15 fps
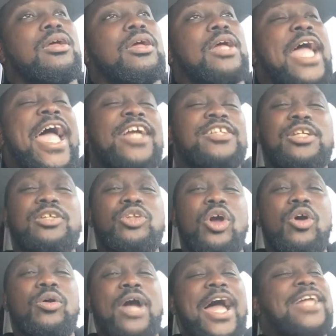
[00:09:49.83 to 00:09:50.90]
Actually,
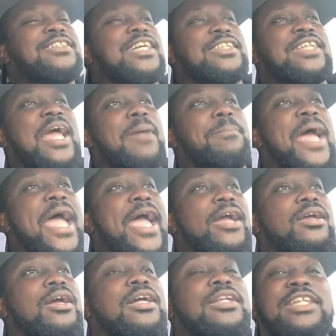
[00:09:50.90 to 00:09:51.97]
no, I take that back.
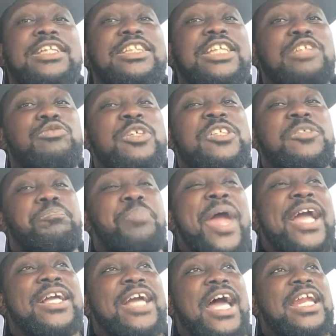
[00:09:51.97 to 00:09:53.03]
The
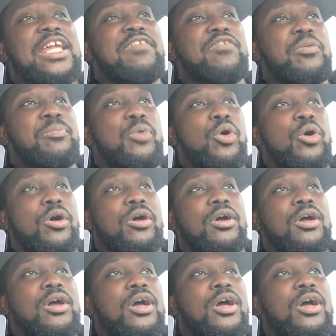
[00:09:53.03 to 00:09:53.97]
disrespect got even more